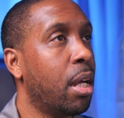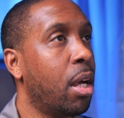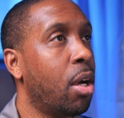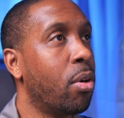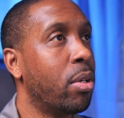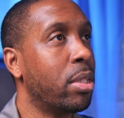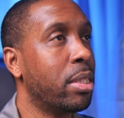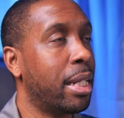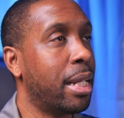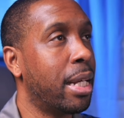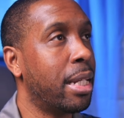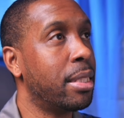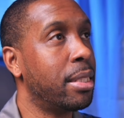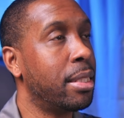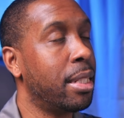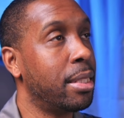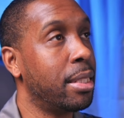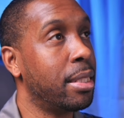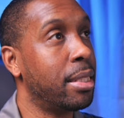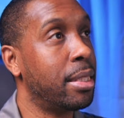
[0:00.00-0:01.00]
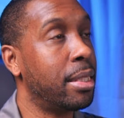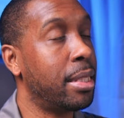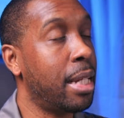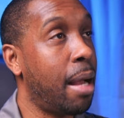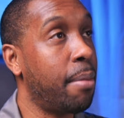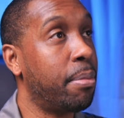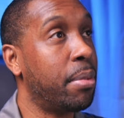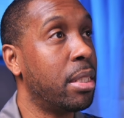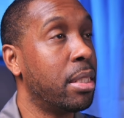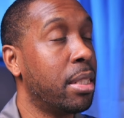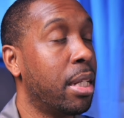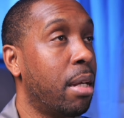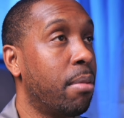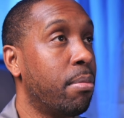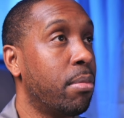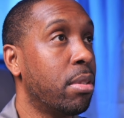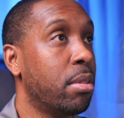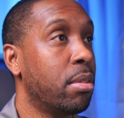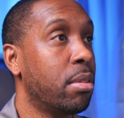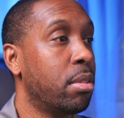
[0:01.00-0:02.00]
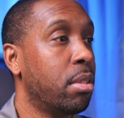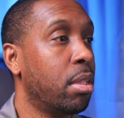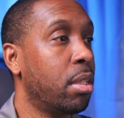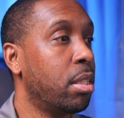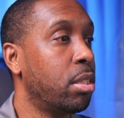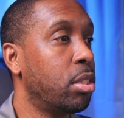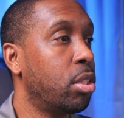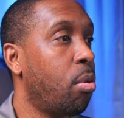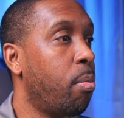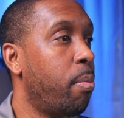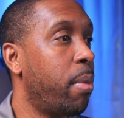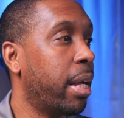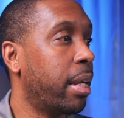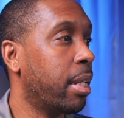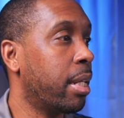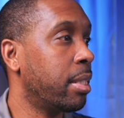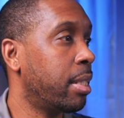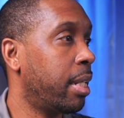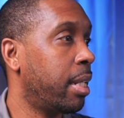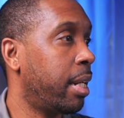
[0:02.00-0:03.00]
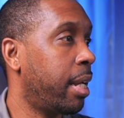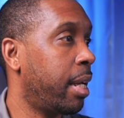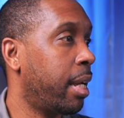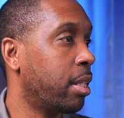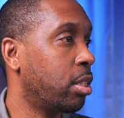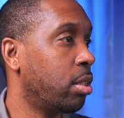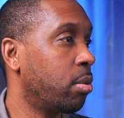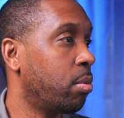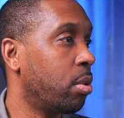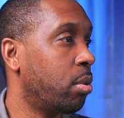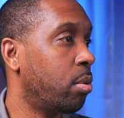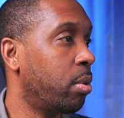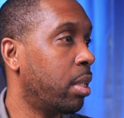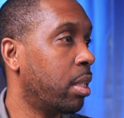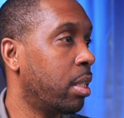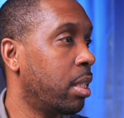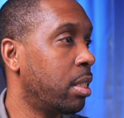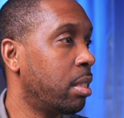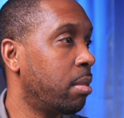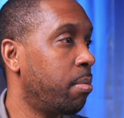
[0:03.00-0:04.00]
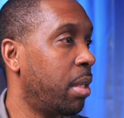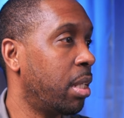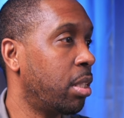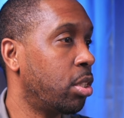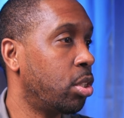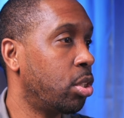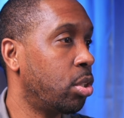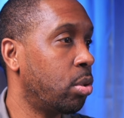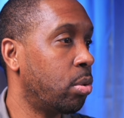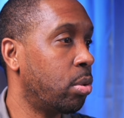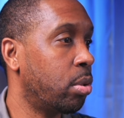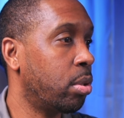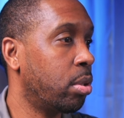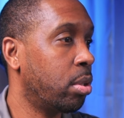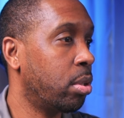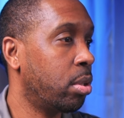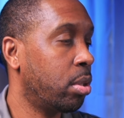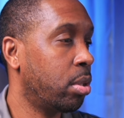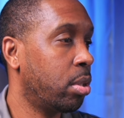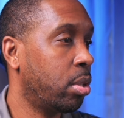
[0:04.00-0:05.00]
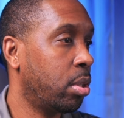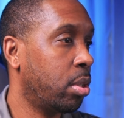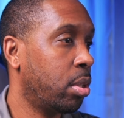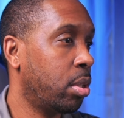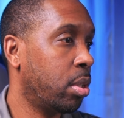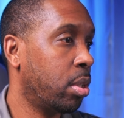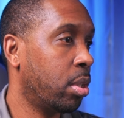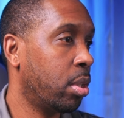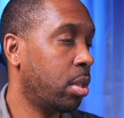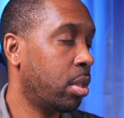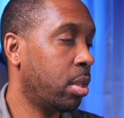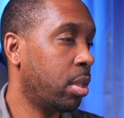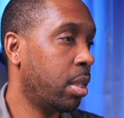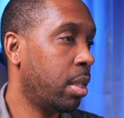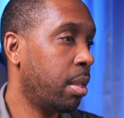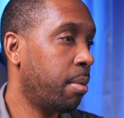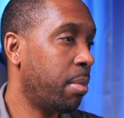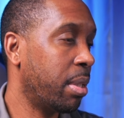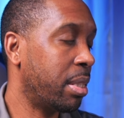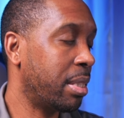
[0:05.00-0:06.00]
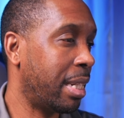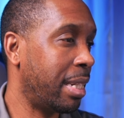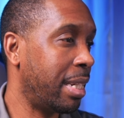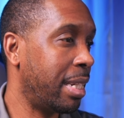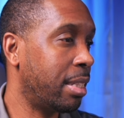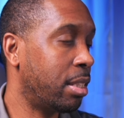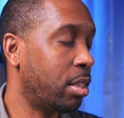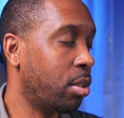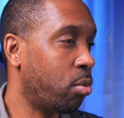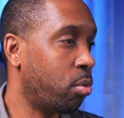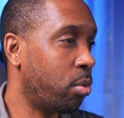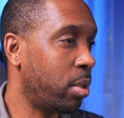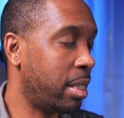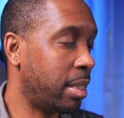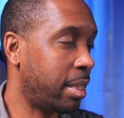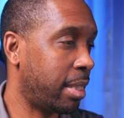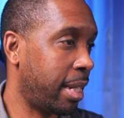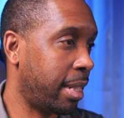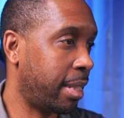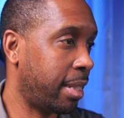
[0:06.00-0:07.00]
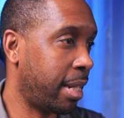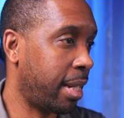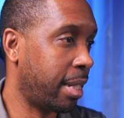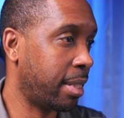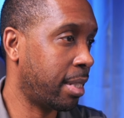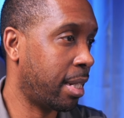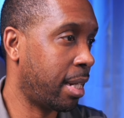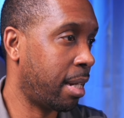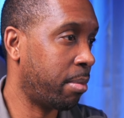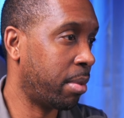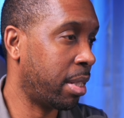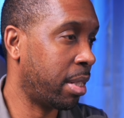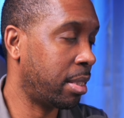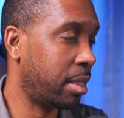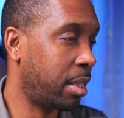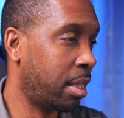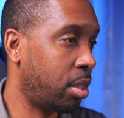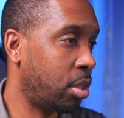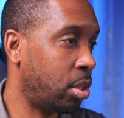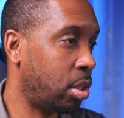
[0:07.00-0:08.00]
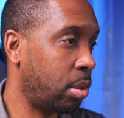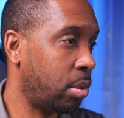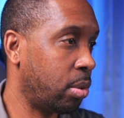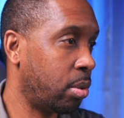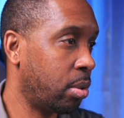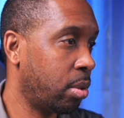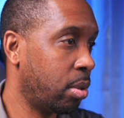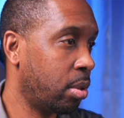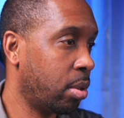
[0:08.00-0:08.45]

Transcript: Oh, because I got it set to stop the timer. So let's go back into that action real quick. Let's make sure, because I needed to reset that timer. That's the issue.